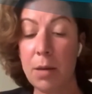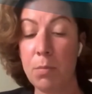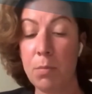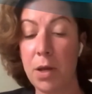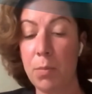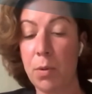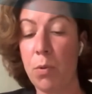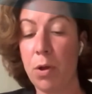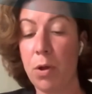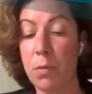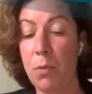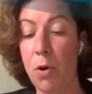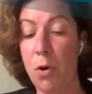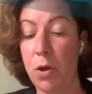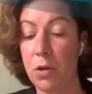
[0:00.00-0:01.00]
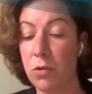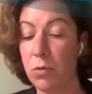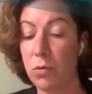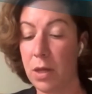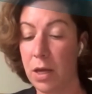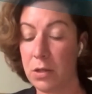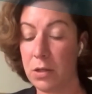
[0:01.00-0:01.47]
And maybe one point
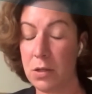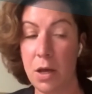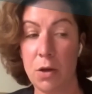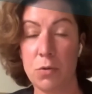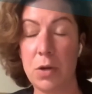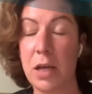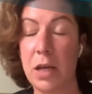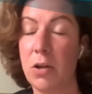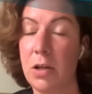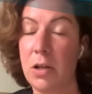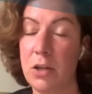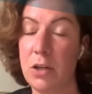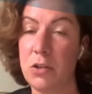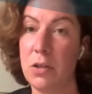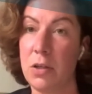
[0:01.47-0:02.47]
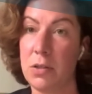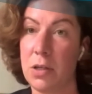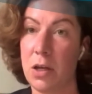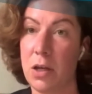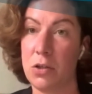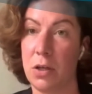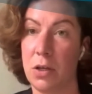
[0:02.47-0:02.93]
to that regulation
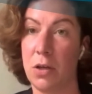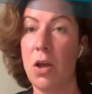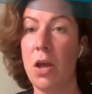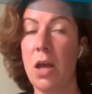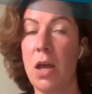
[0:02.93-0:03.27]
discussion.